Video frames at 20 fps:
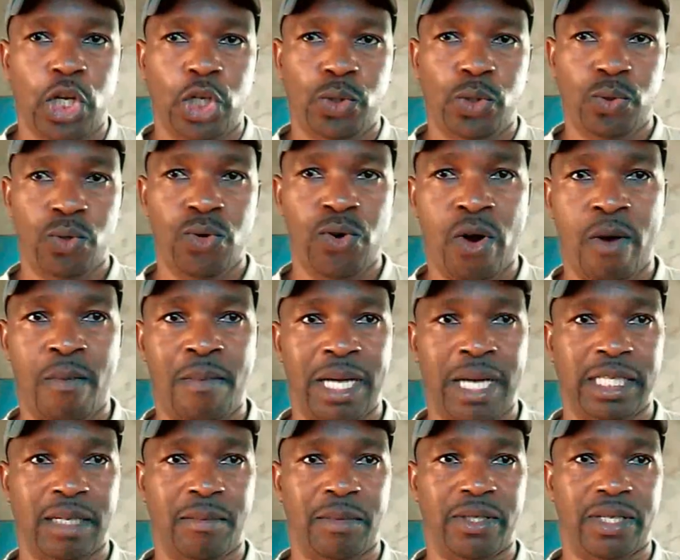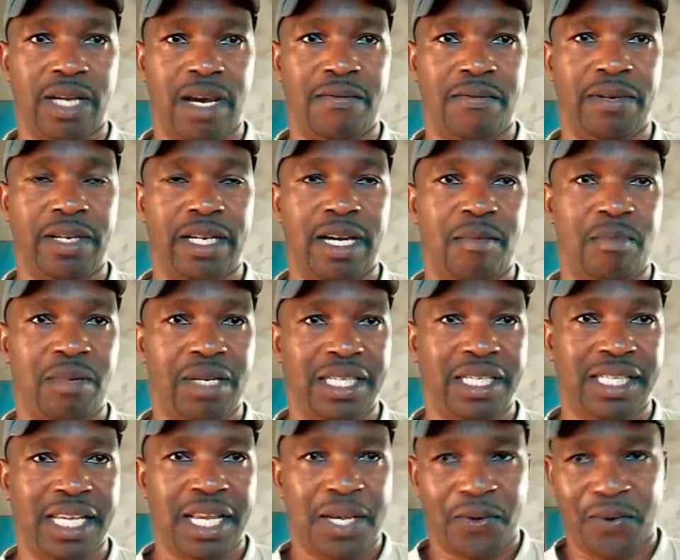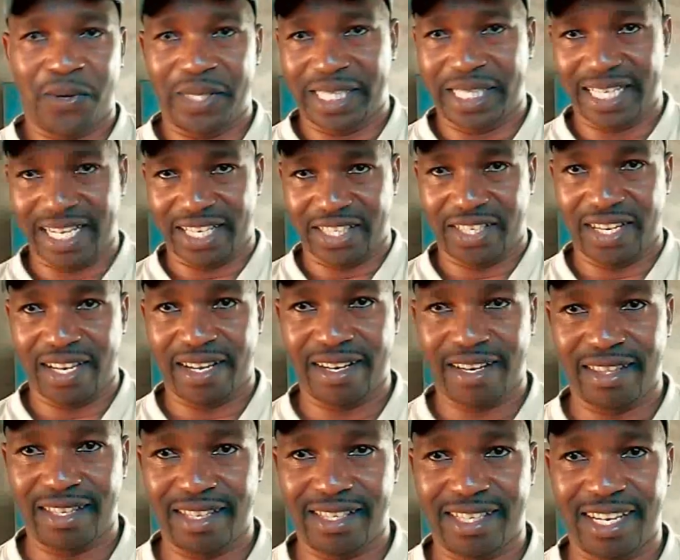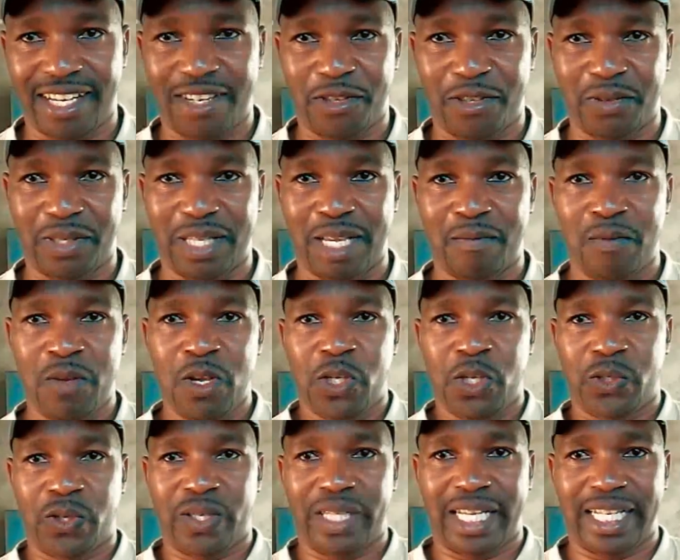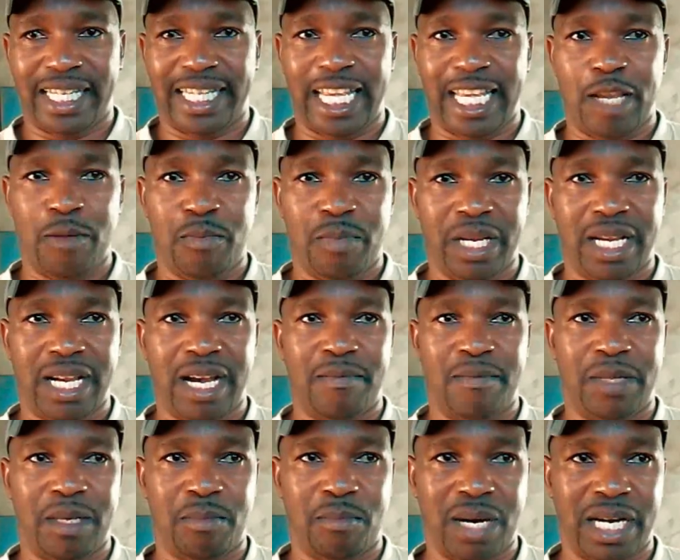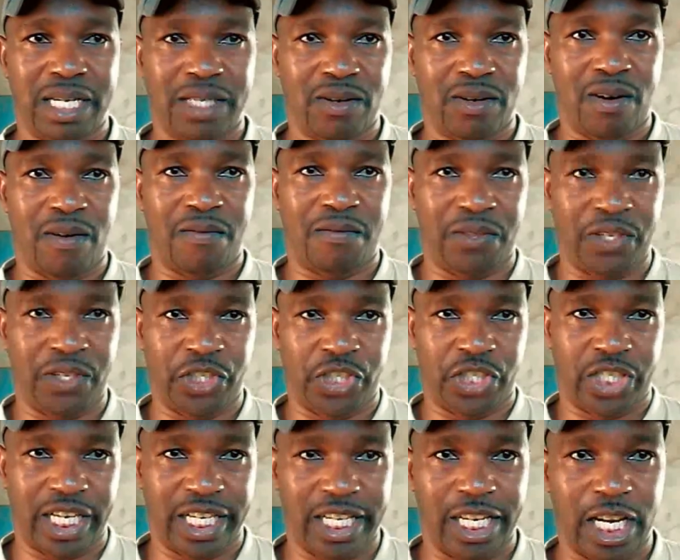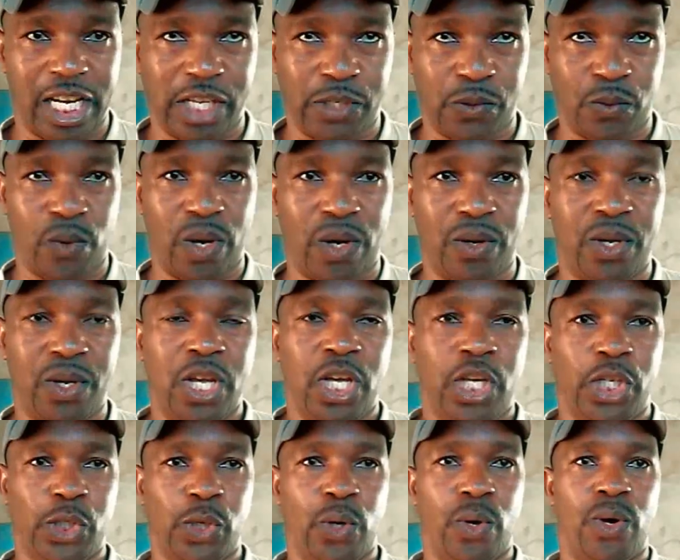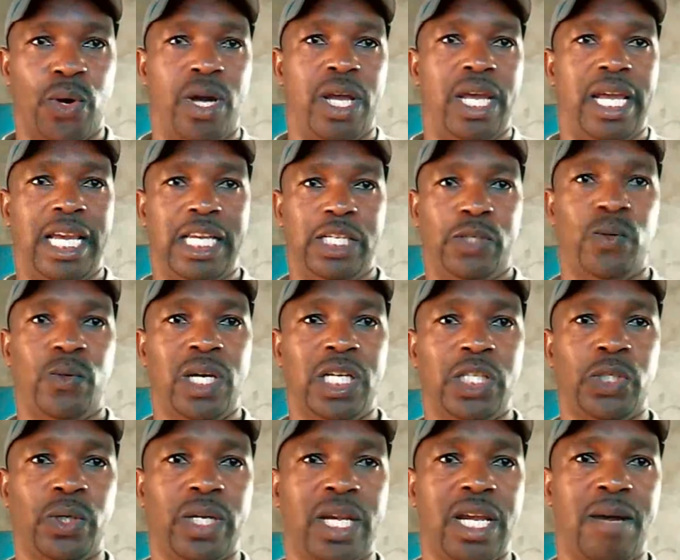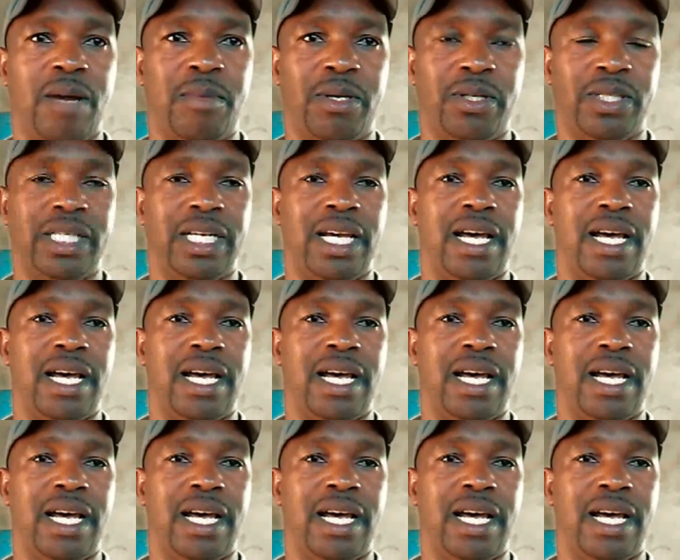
to know much about Africa, please consider sharing this channel to them so that they become the part of this journey as well. So as we are talking about